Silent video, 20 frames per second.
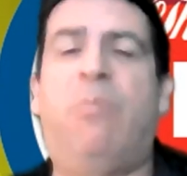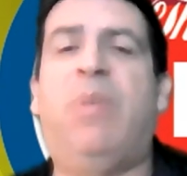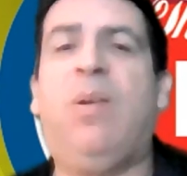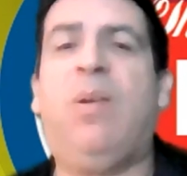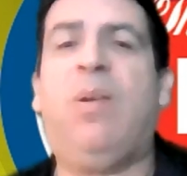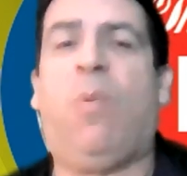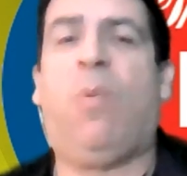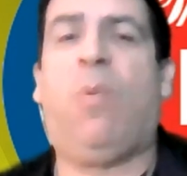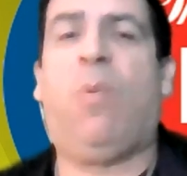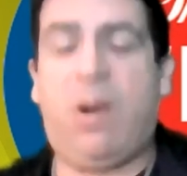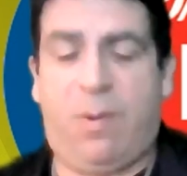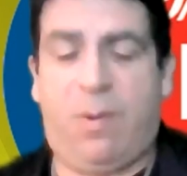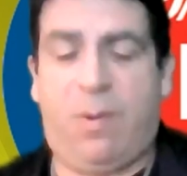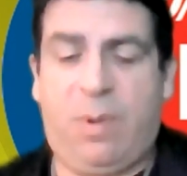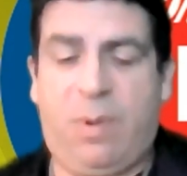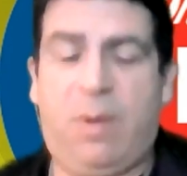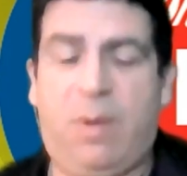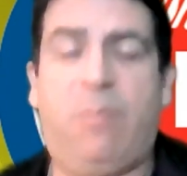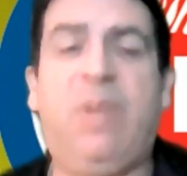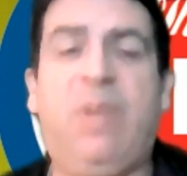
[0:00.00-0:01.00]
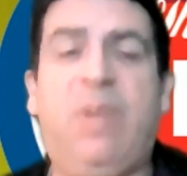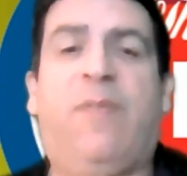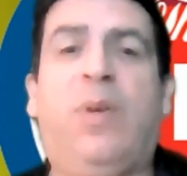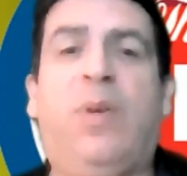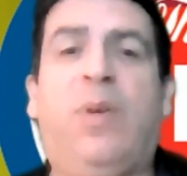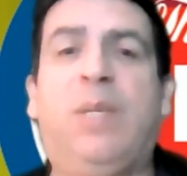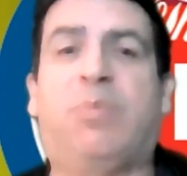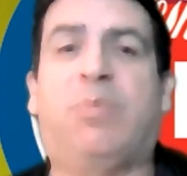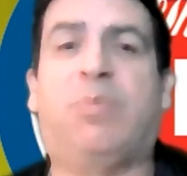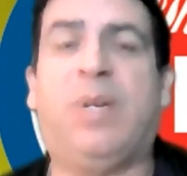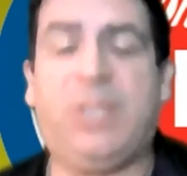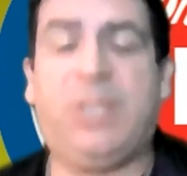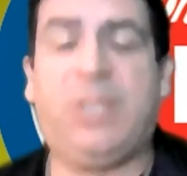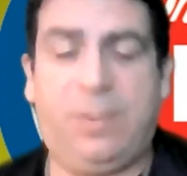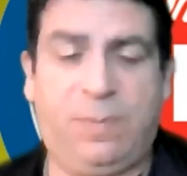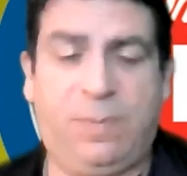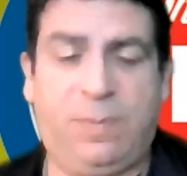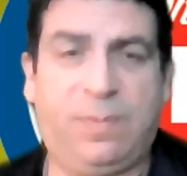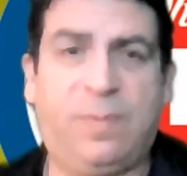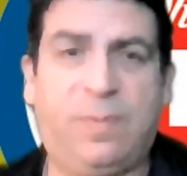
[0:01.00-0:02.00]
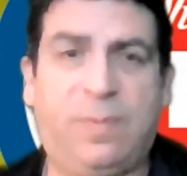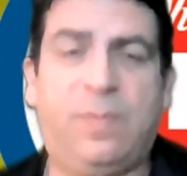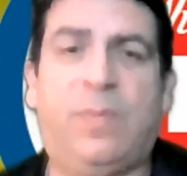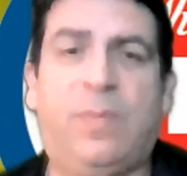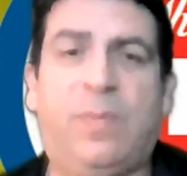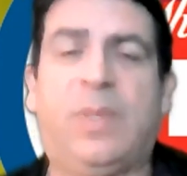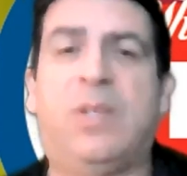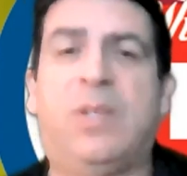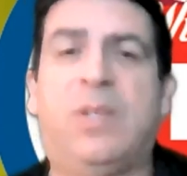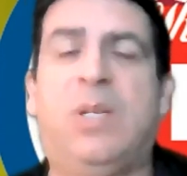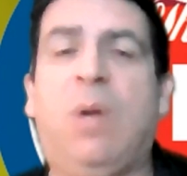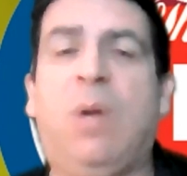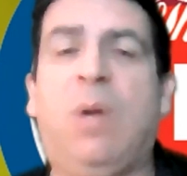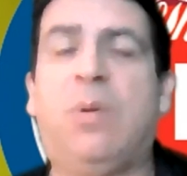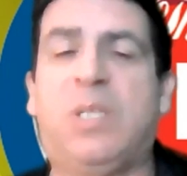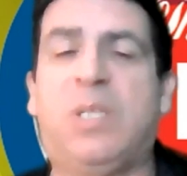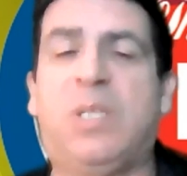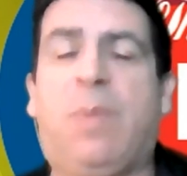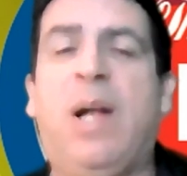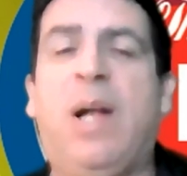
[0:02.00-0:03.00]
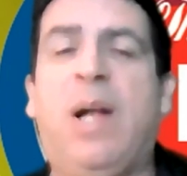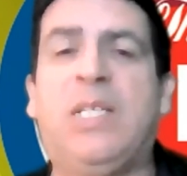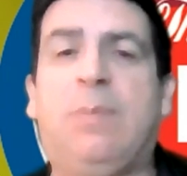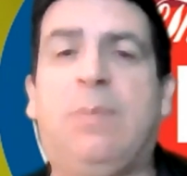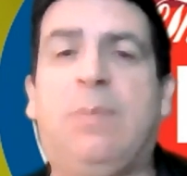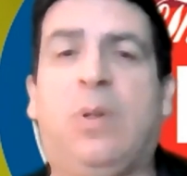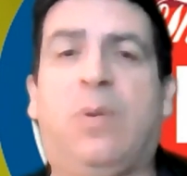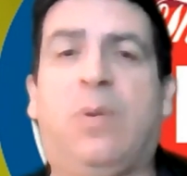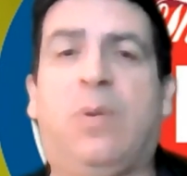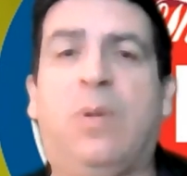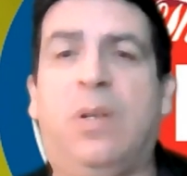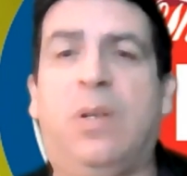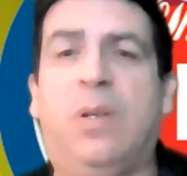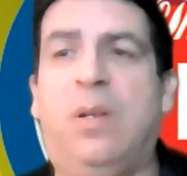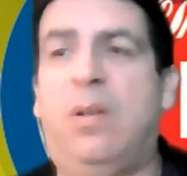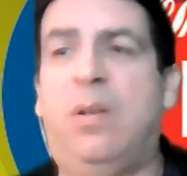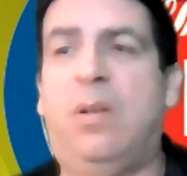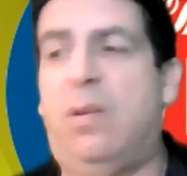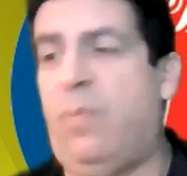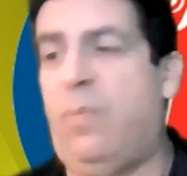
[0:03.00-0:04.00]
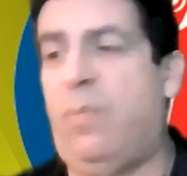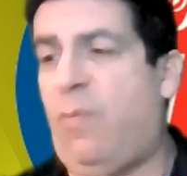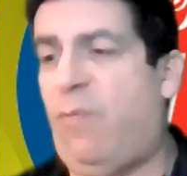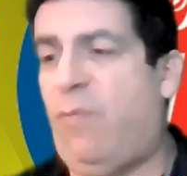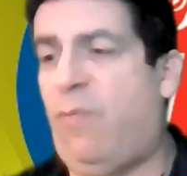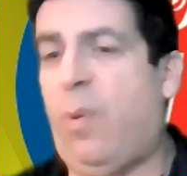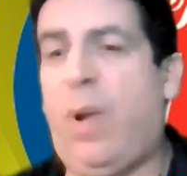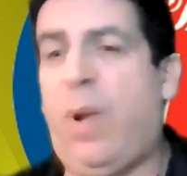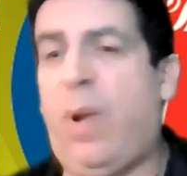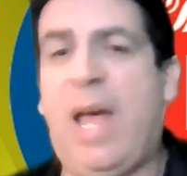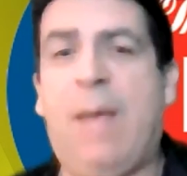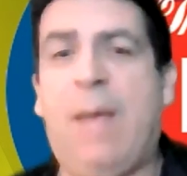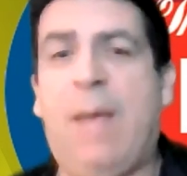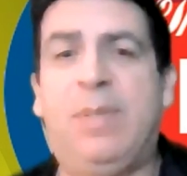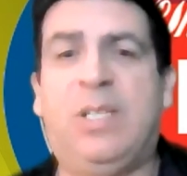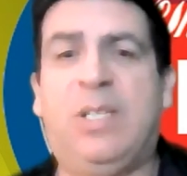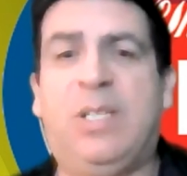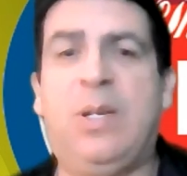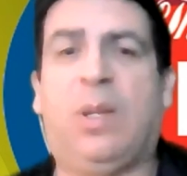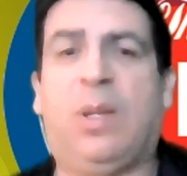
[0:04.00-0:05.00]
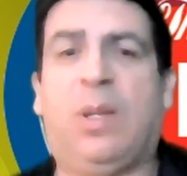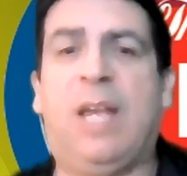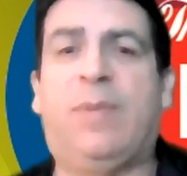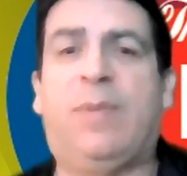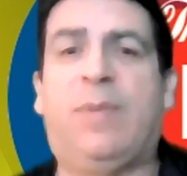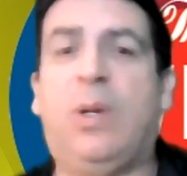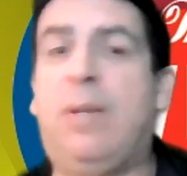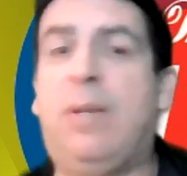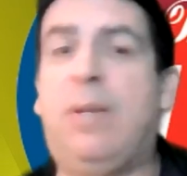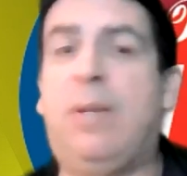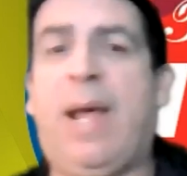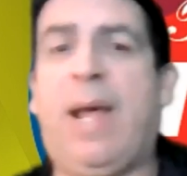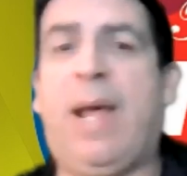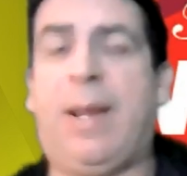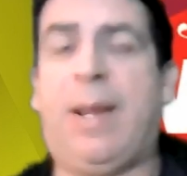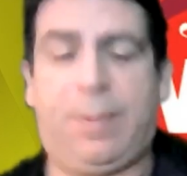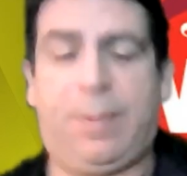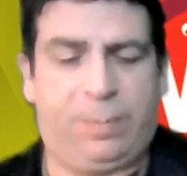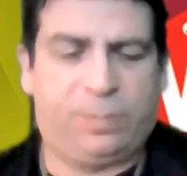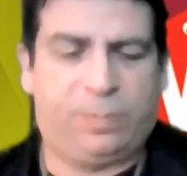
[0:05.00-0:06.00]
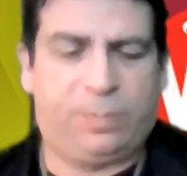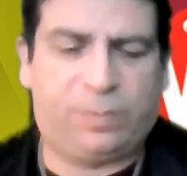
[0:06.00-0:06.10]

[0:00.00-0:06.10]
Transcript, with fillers: Be aware, be fully present, because you are responsible for what happens in your life, good and bad.